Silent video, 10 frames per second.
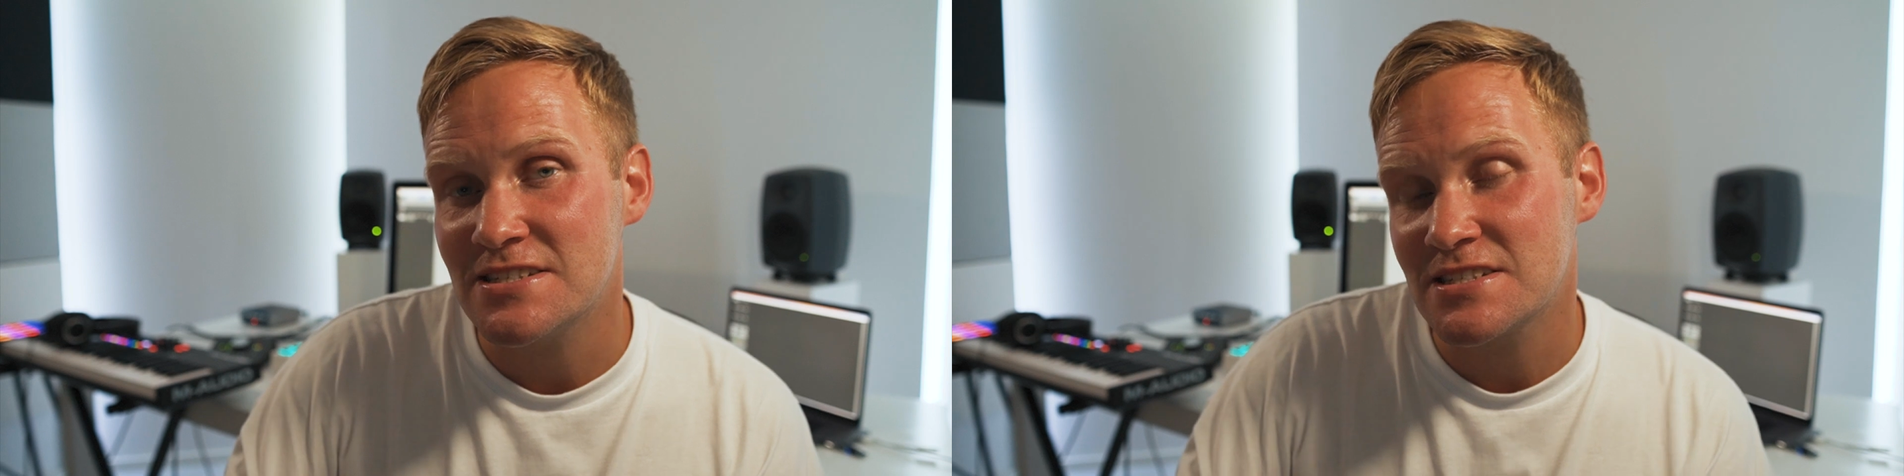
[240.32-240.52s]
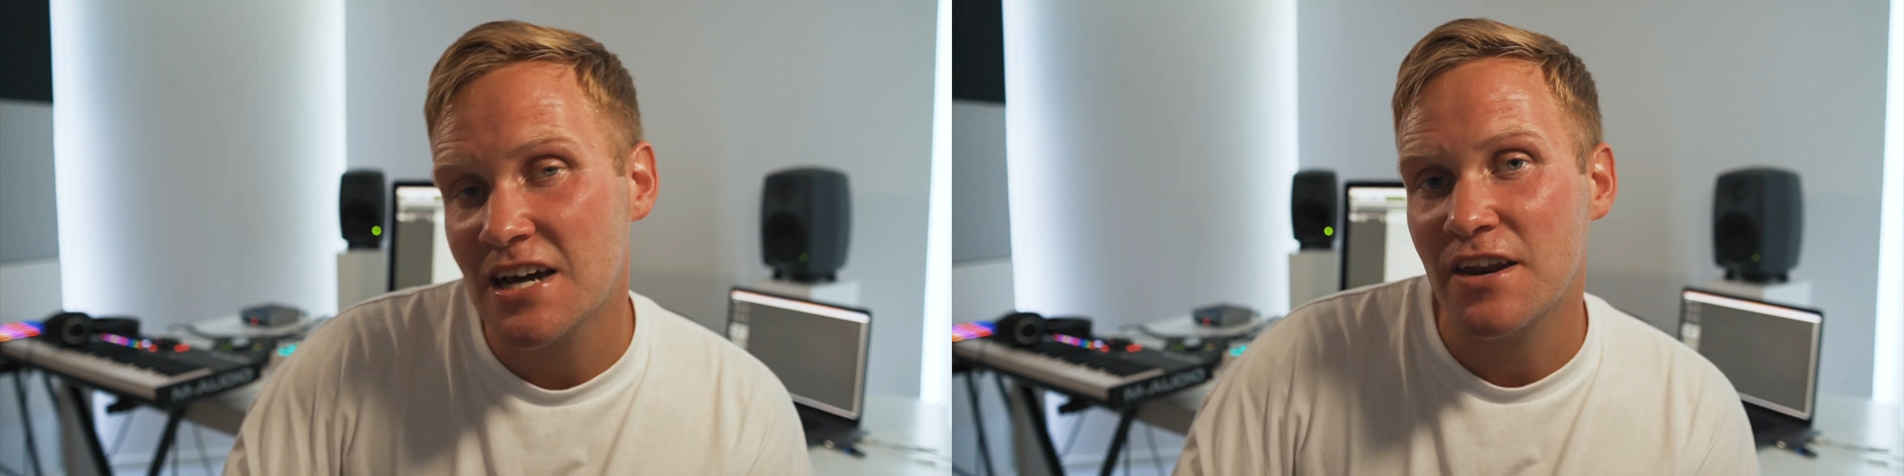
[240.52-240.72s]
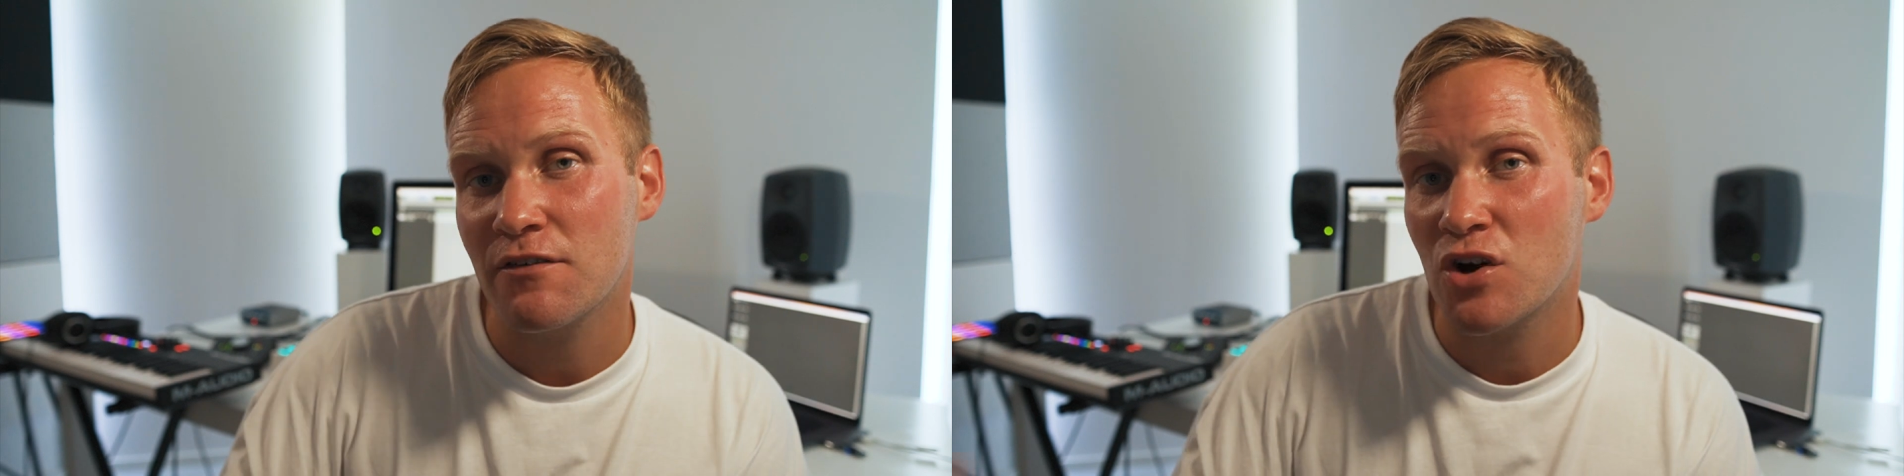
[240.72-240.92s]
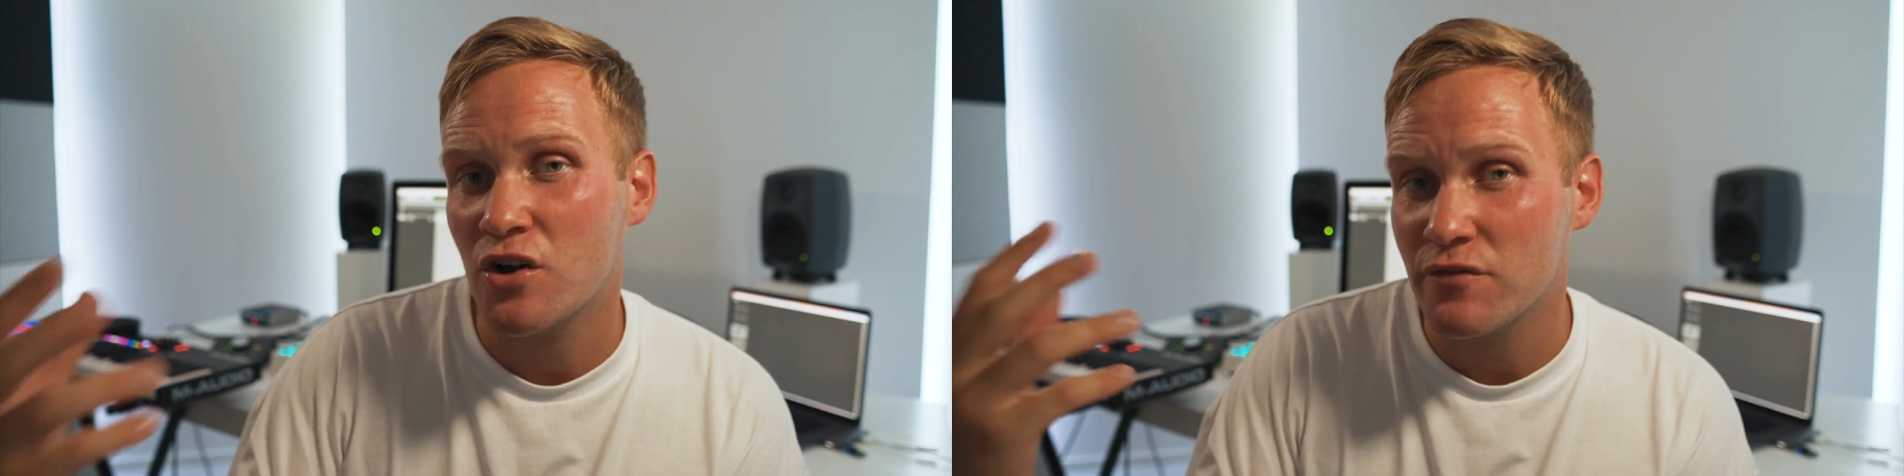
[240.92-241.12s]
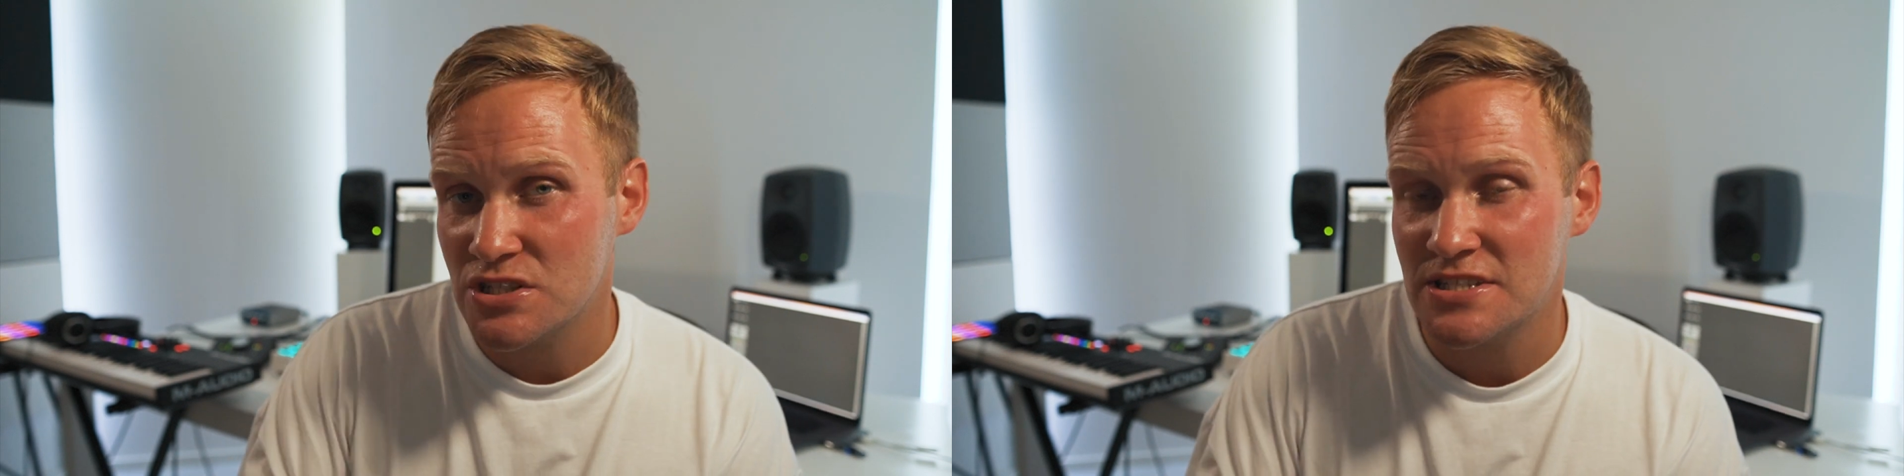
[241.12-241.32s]
this kind of
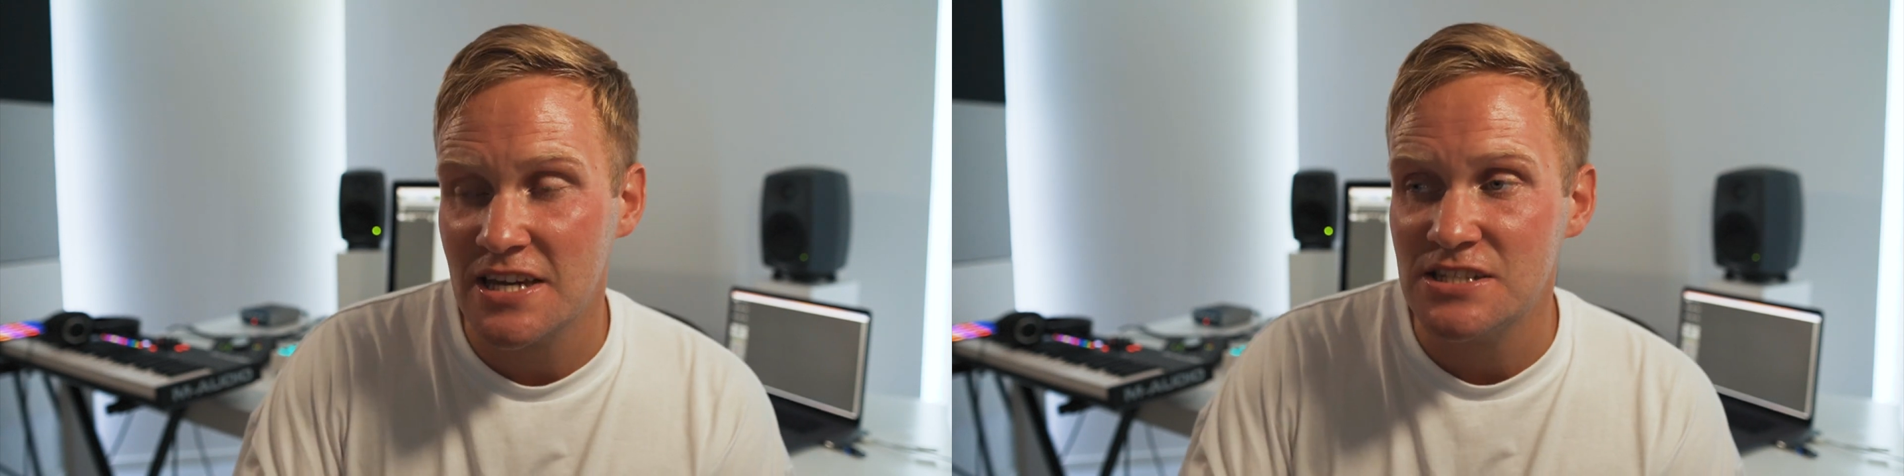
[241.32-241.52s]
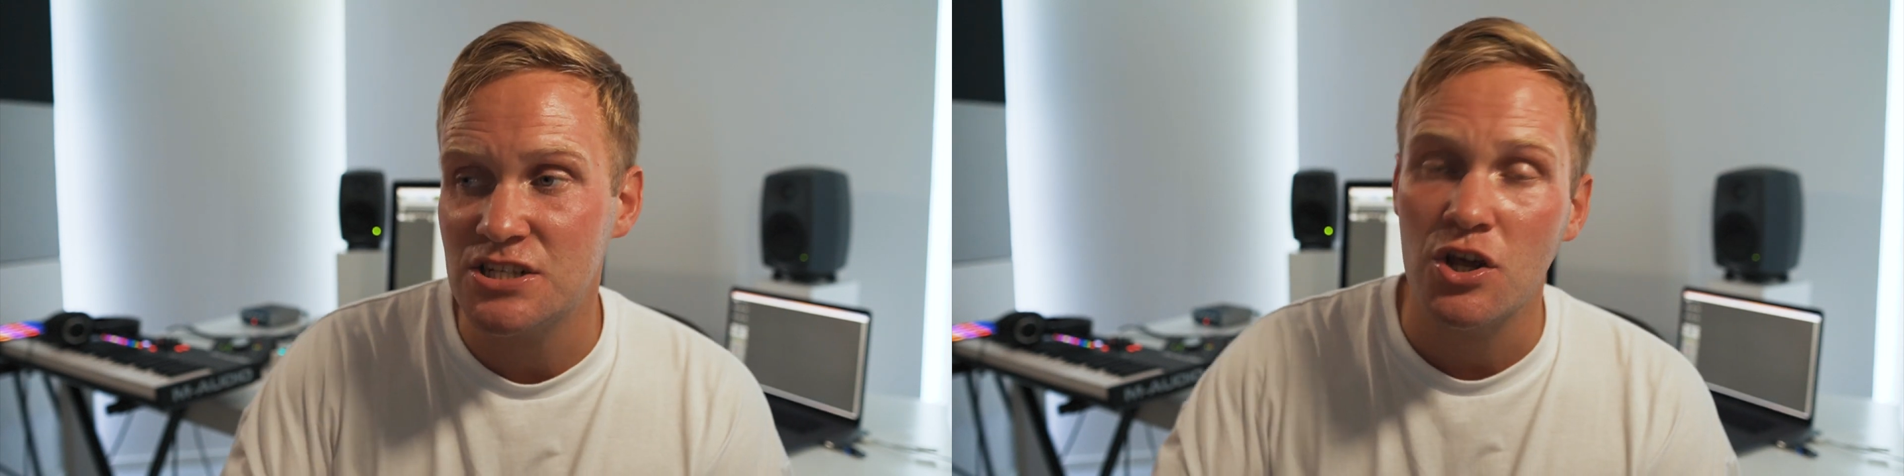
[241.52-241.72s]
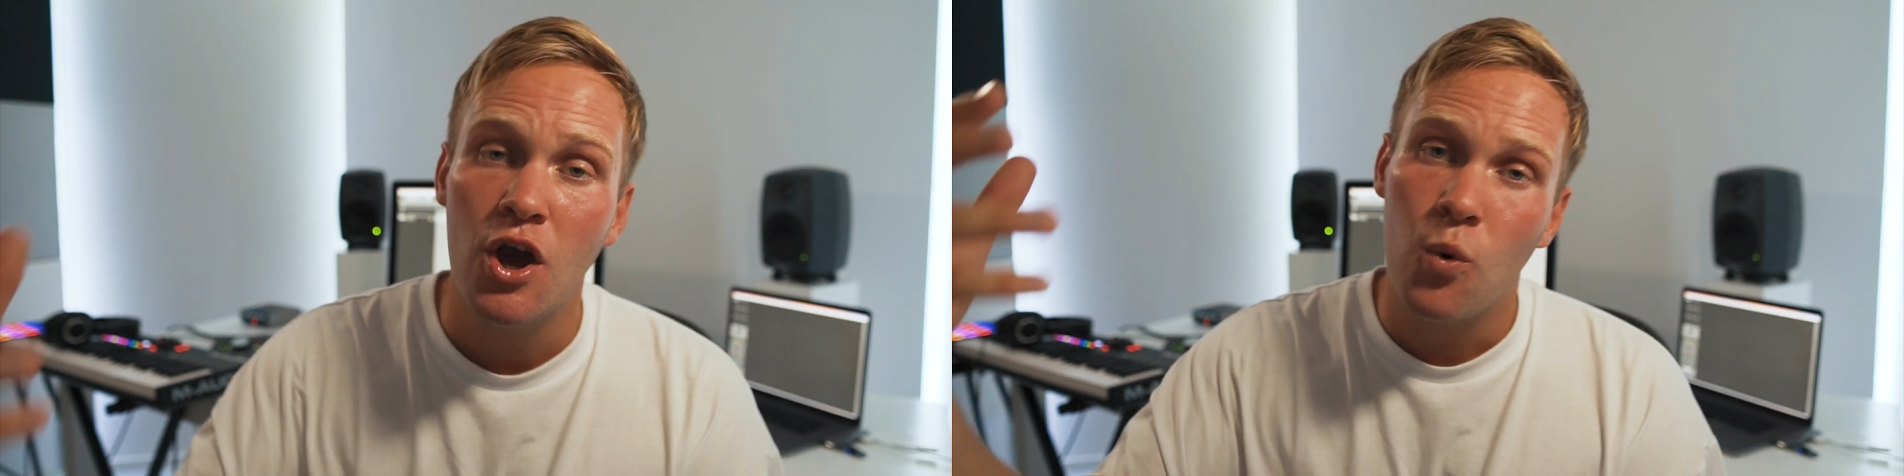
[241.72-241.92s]
conversation